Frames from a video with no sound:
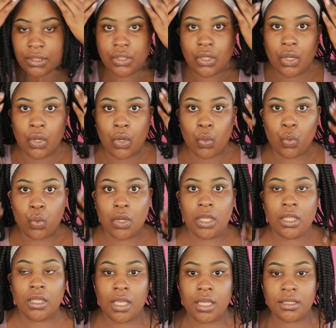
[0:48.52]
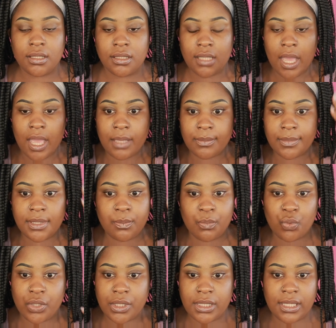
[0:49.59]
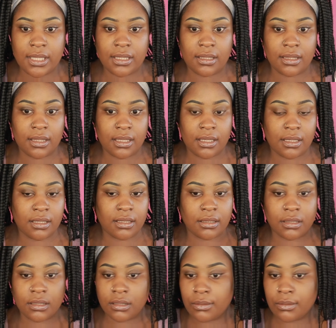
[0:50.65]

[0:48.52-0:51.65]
So yes, I'm sporting these